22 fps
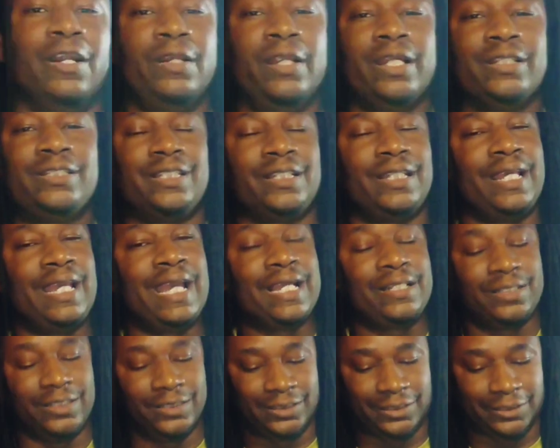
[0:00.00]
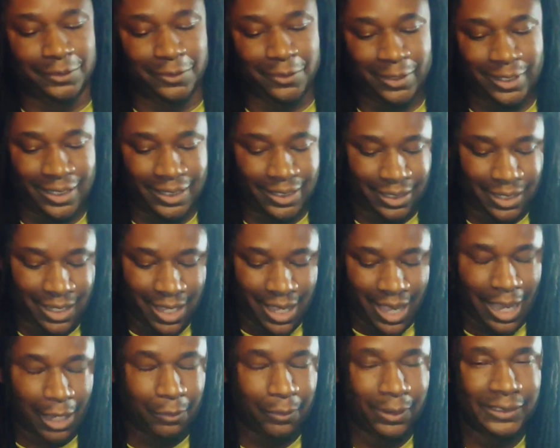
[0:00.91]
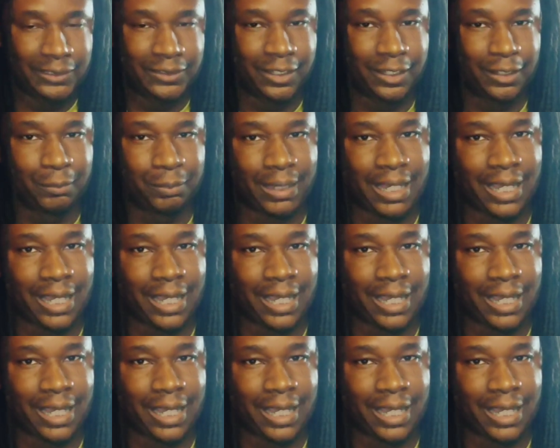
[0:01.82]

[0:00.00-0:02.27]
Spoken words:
Earlier today at the store, I was gonna